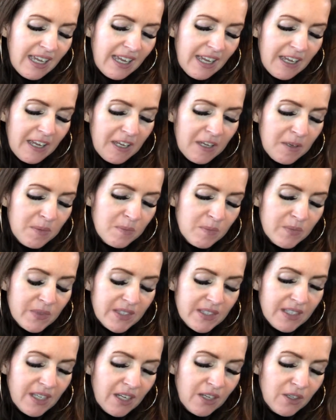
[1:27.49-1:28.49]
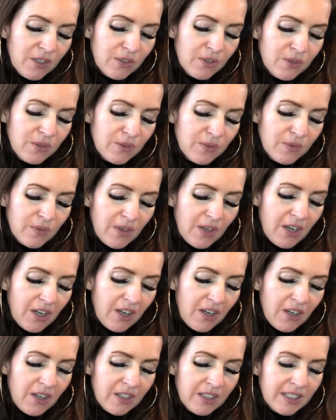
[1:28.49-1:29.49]
So
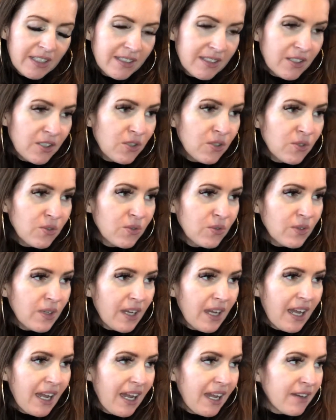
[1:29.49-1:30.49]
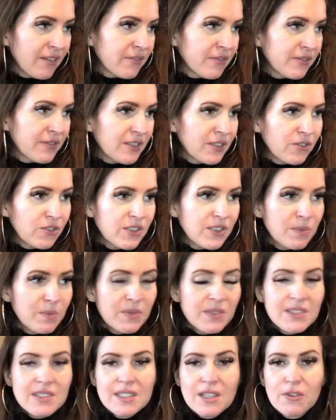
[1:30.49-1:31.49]
I do have the
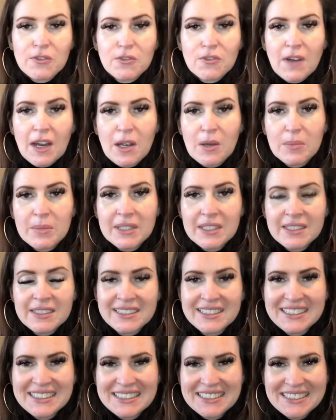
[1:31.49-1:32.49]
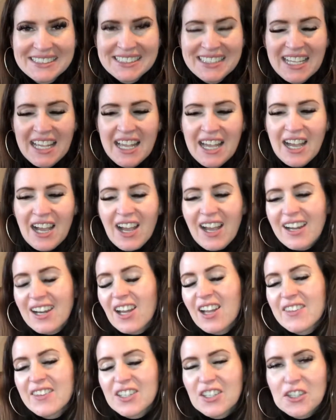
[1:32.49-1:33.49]
Christmas stuff around me. I
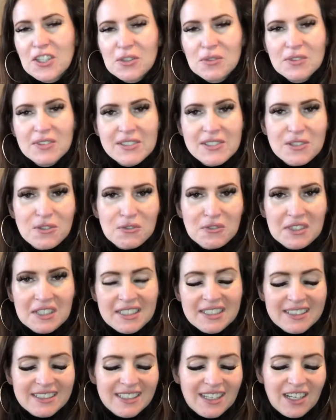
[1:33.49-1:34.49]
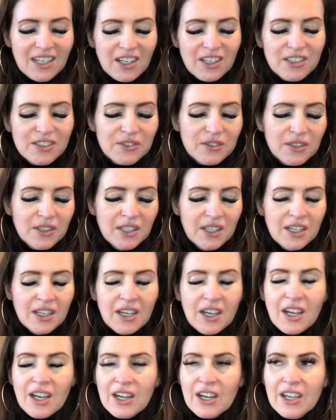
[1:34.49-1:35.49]
like the cuteness of it. I like the
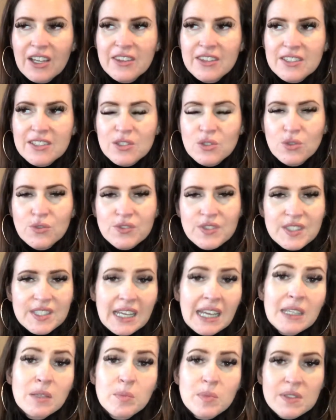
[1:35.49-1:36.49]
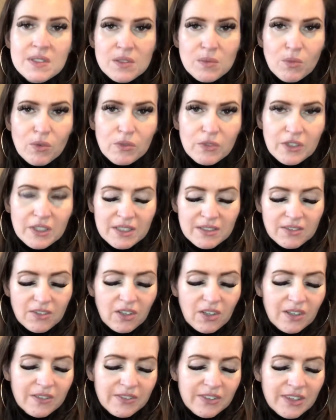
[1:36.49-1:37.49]
sort of escapism of it
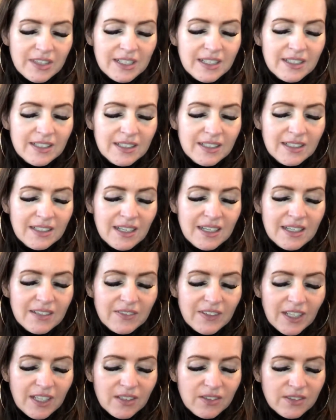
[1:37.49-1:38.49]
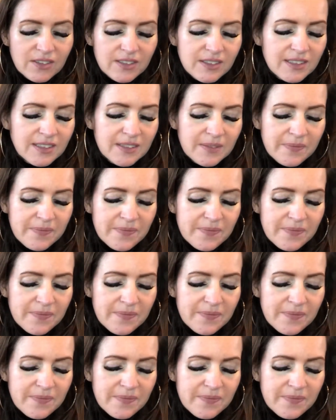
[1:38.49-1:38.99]
rather than anything else.